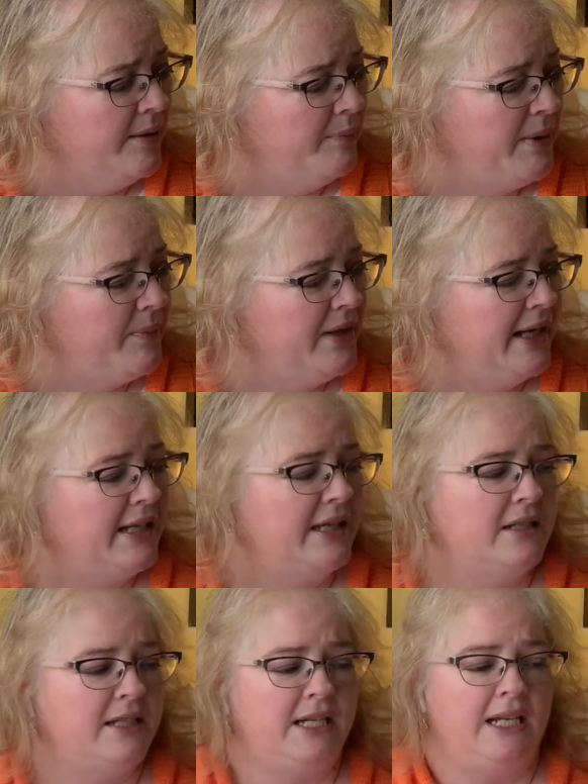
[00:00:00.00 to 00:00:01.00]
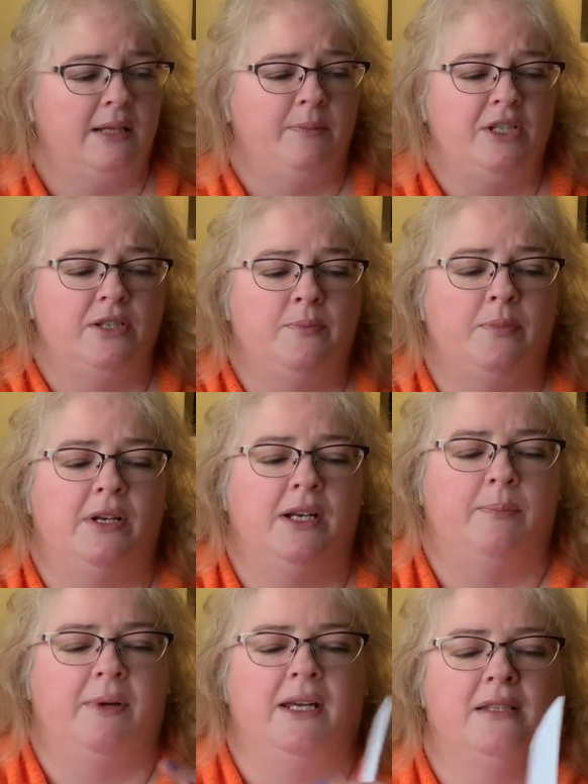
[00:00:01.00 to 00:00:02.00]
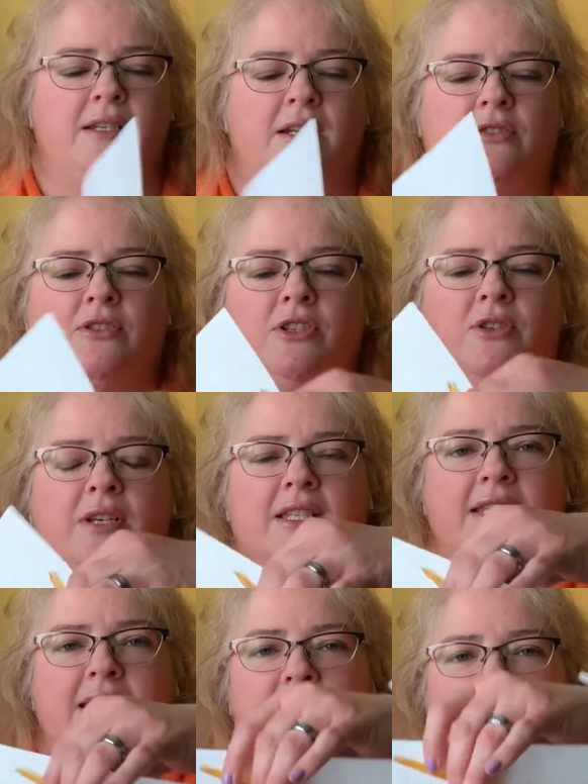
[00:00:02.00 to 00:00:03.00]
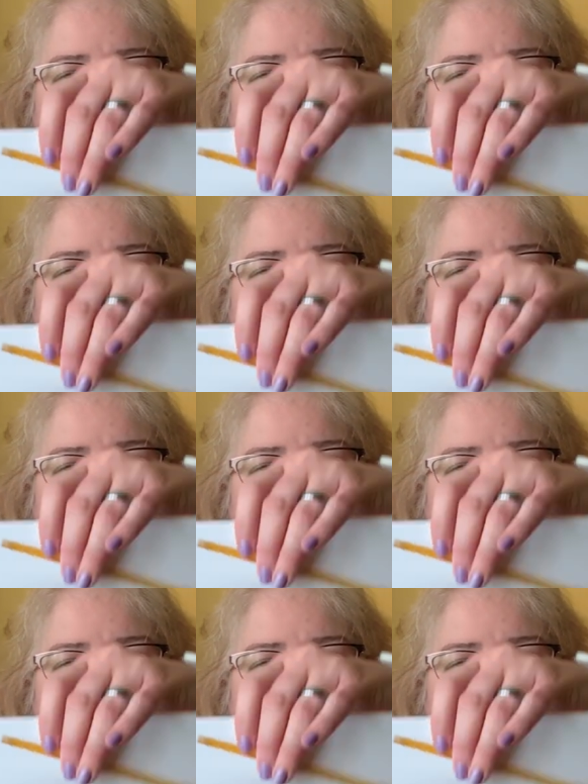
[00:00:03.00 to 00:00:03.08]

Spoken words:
People like it in tea. Let me just put it up against here so you can see it a